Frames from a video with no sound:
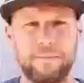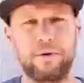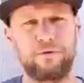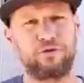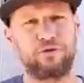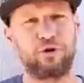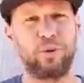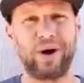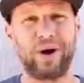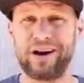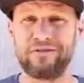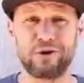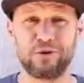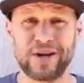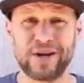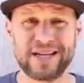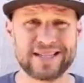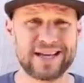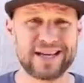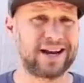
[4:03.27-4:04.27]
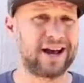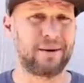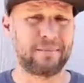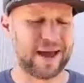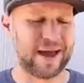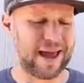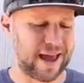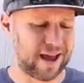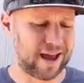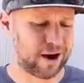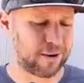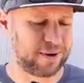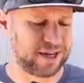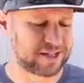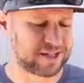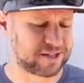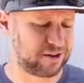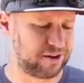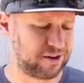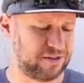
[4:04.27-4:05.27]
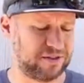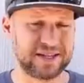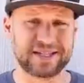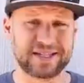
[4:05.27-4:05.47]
for whatever reason, on my AR pistol, this